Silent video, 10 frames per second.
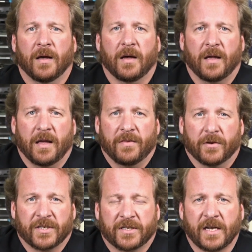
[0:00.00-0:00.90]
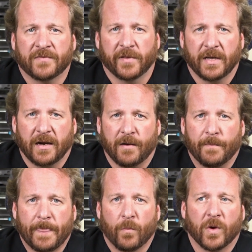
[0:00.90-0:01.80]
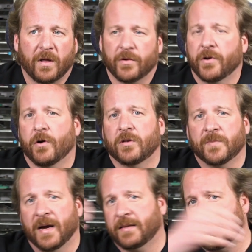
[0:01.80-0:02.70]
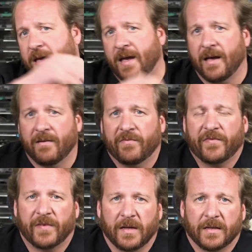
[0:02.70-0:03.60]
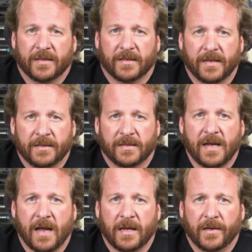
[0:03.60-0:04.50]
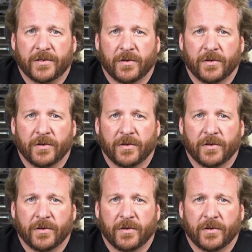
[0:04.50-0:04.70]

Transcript: uh, and they're successful there, what other nodes might they have uh, success attacking?